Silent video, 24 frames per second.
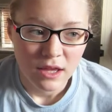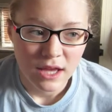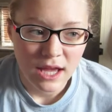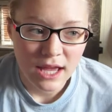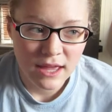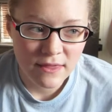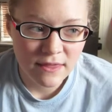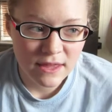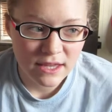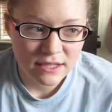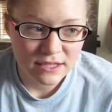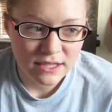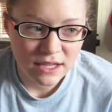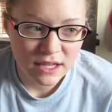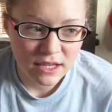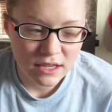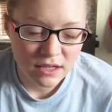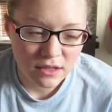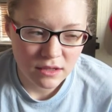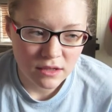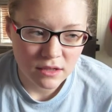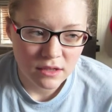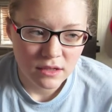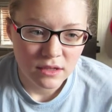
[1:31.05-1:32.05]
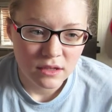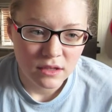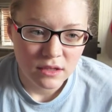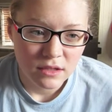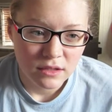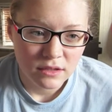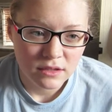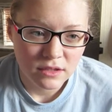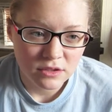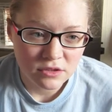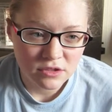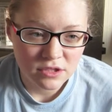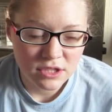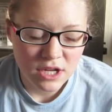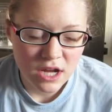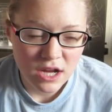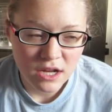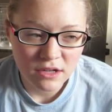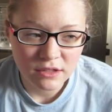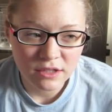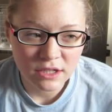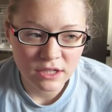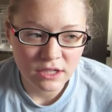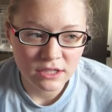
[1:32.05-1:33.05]
And they say there's
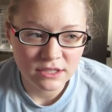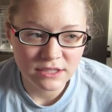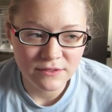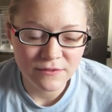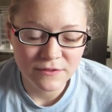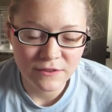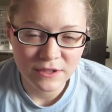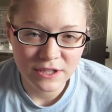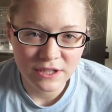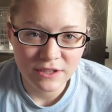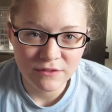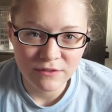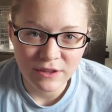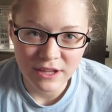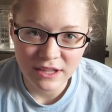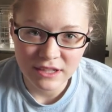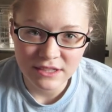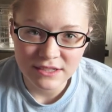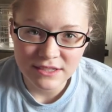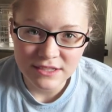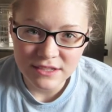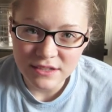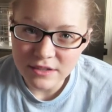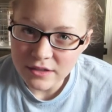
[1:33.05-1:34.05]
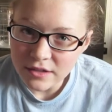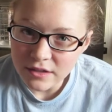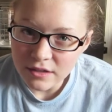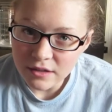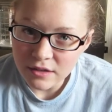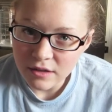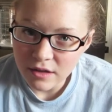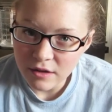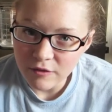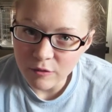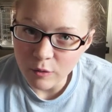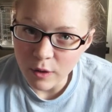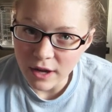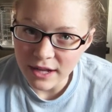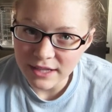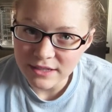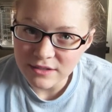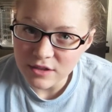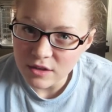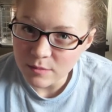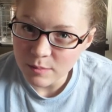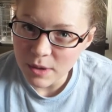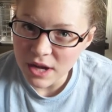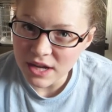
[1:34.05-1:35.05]
not like a definitive answer of why it's
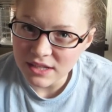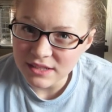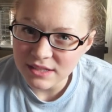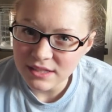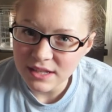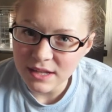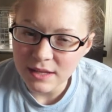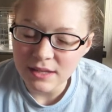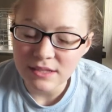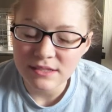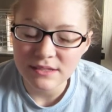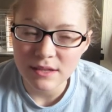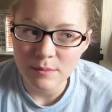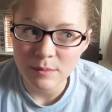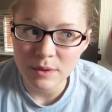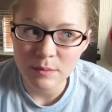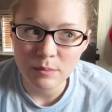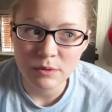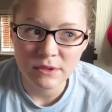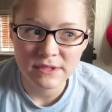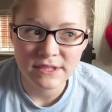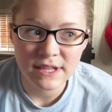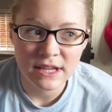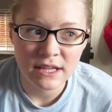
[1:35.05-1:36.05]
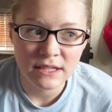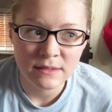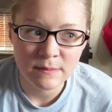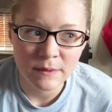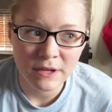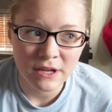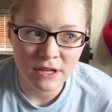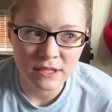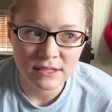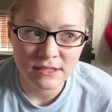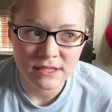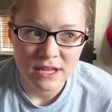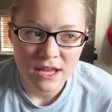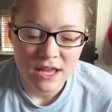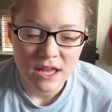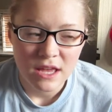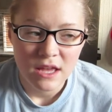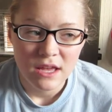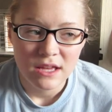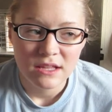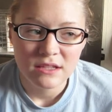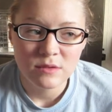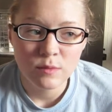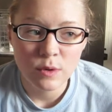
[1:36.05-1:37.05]
called Boxing Day. Some people say it's because
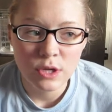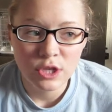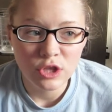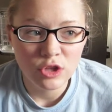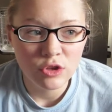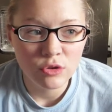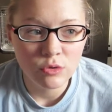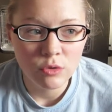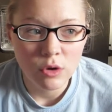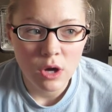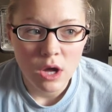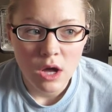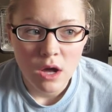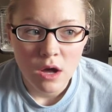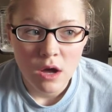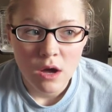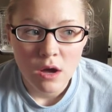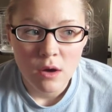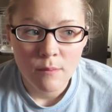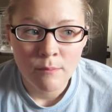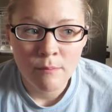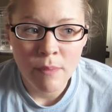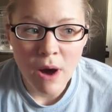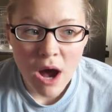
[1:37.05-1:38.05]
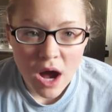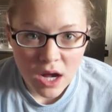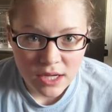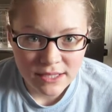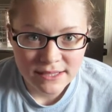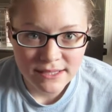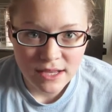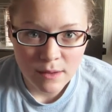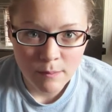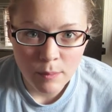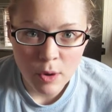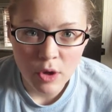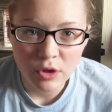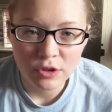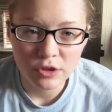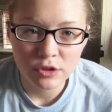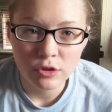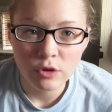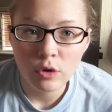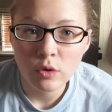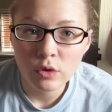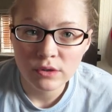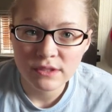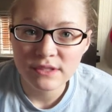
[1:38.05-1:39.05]
it's when you box up all
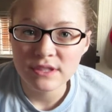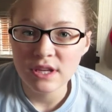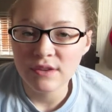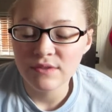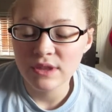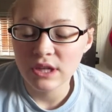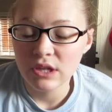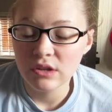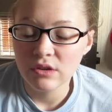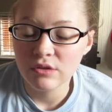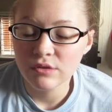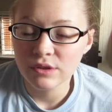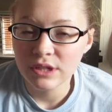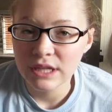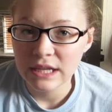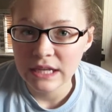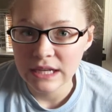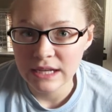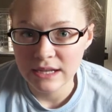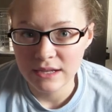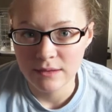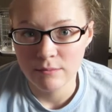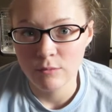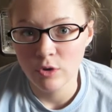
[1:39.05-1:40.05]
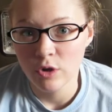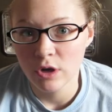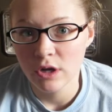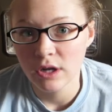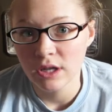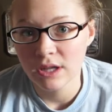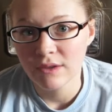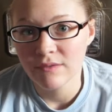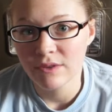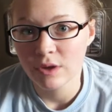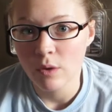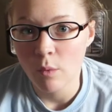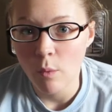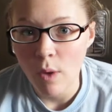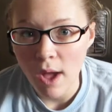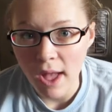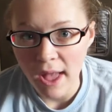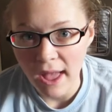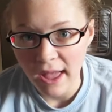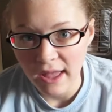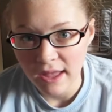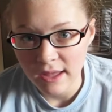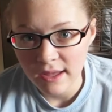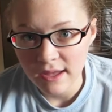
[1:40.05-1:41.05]
your old stuff that you don't need anymore and give it
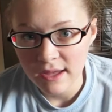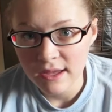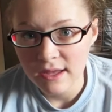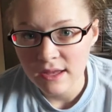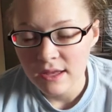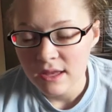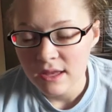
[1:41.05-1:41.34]
away.